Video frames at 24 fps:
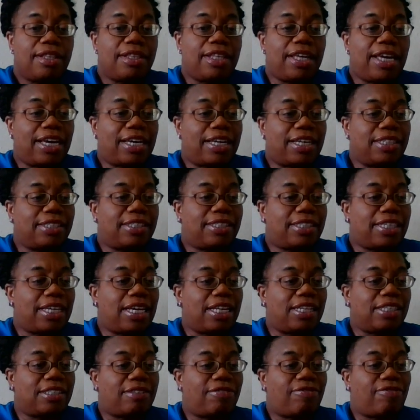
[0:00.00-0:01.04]
that can
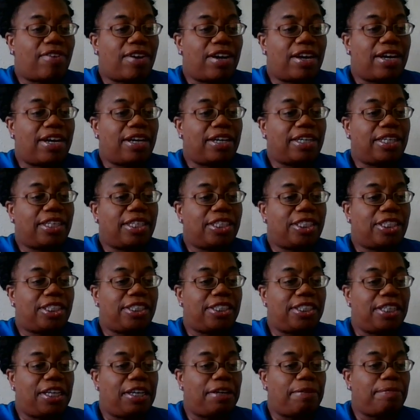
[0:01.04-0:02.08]
satisfy his
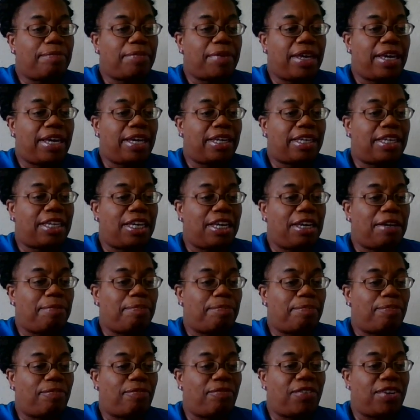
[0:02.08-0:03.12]
sheep and keep
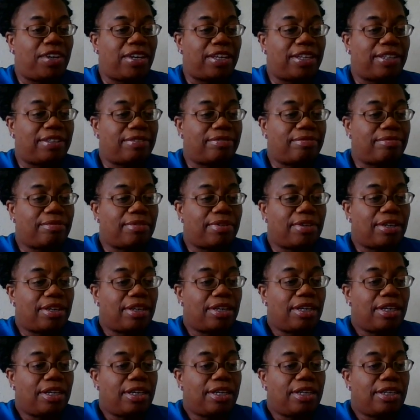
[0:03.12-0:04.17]
fit.
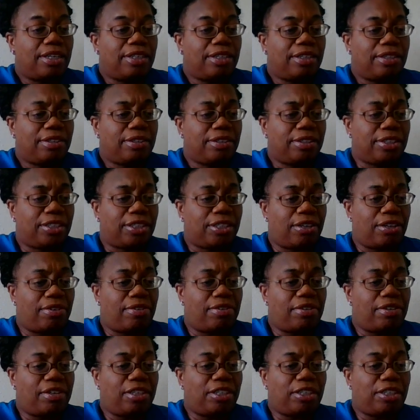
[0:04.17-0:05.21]

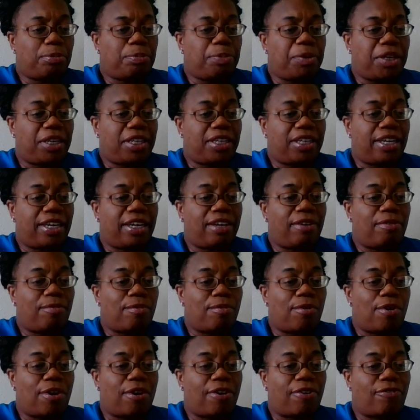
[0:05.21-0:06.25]
Generally speaking,
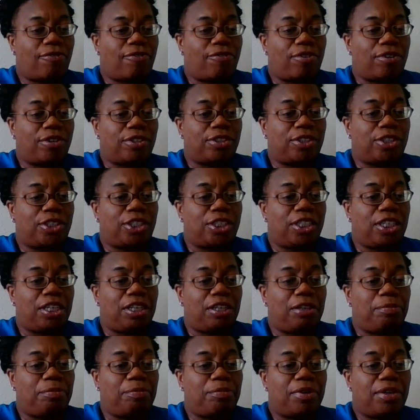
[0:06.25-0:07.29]
water for the
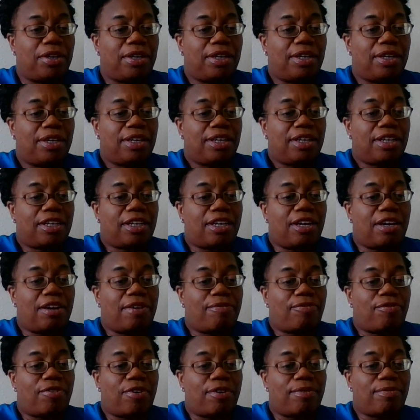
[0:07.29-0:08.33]
sheep
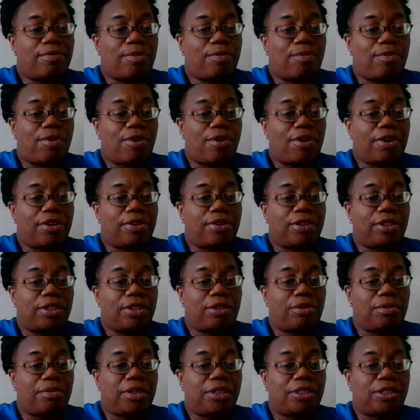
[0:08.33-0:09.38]
come from the water in
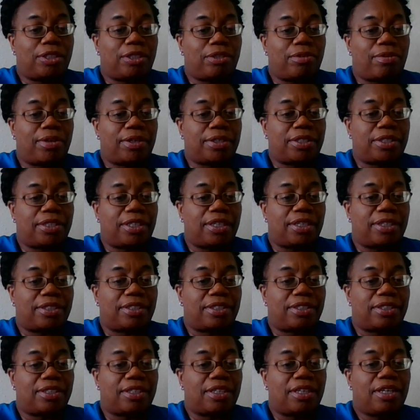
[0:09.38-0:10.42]
three
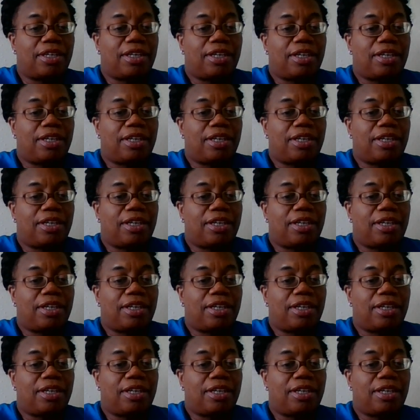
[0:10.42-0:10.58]
sources: